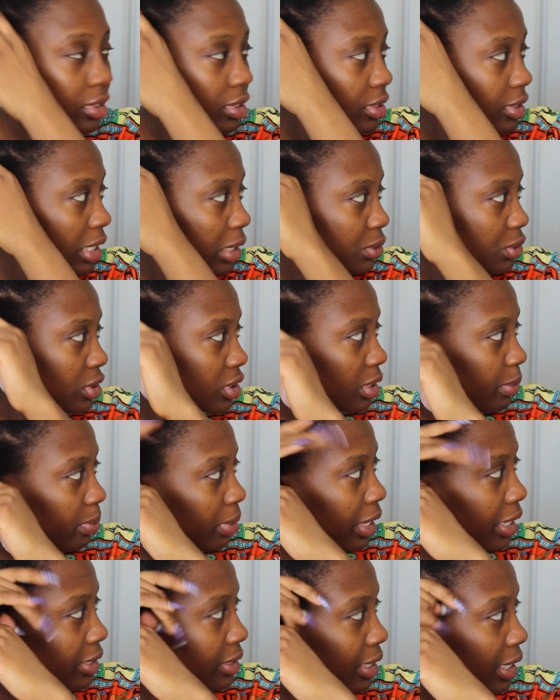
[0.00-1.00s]
So I'll just
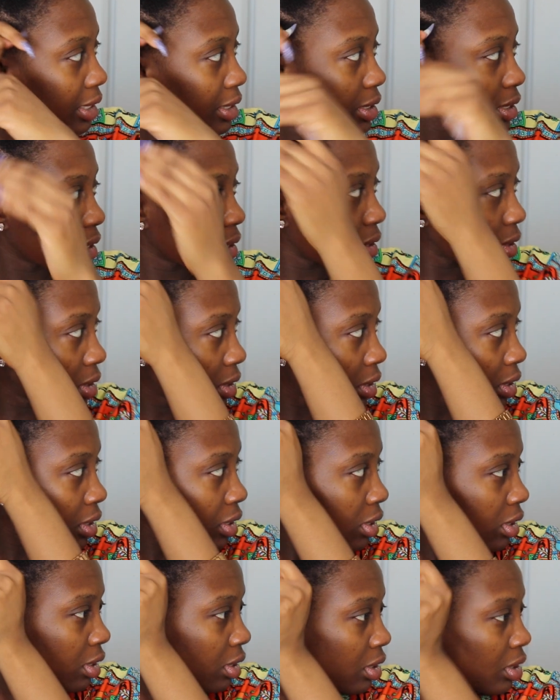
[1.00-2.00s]
apply that.
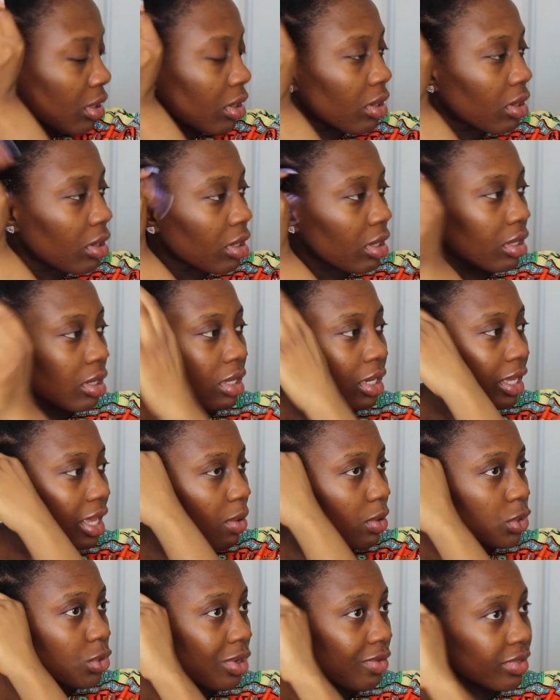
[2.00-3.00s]
Like I
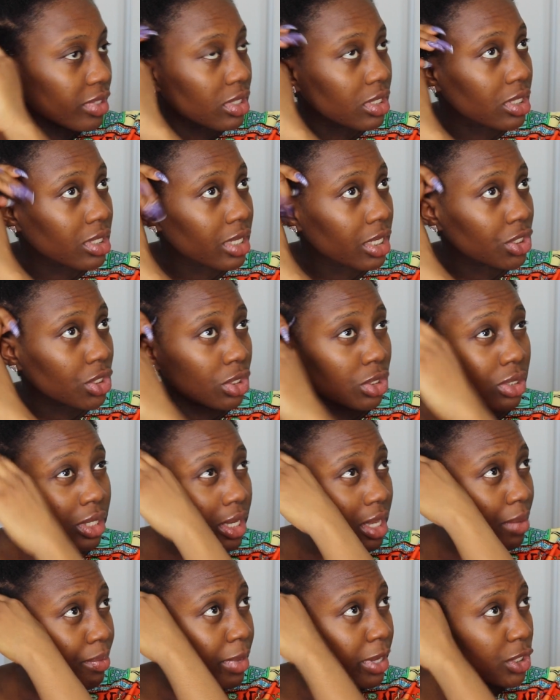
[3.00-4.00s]
want to do everything in sections so I
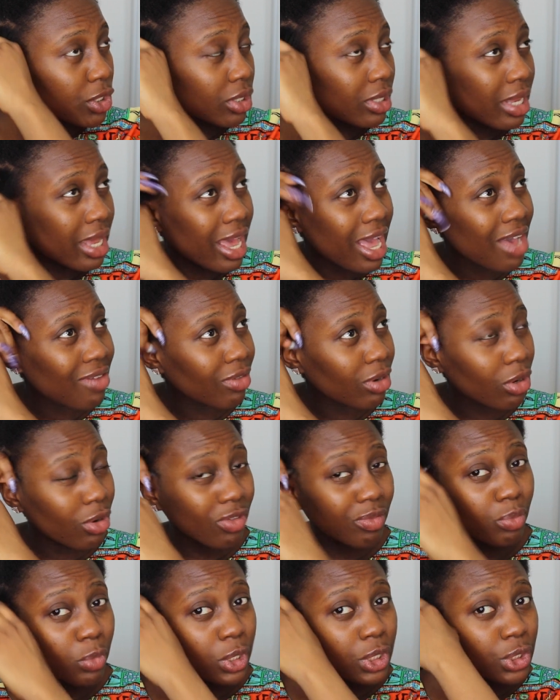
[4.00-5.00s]
can make sure that I have a lot
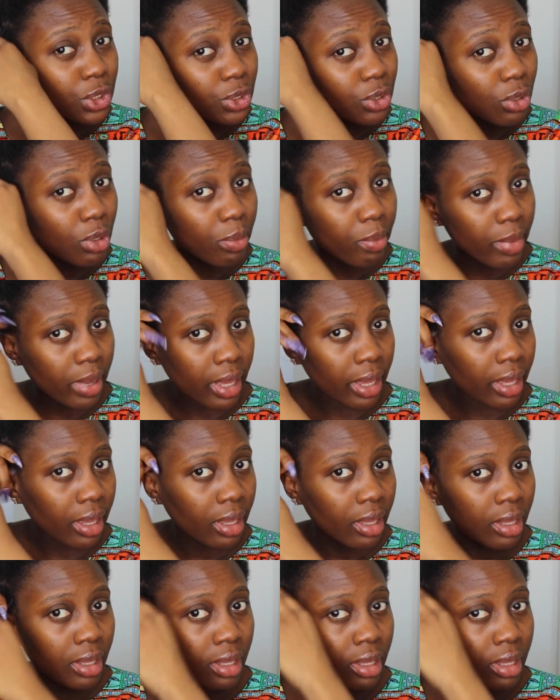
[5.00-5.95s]
of moisture on my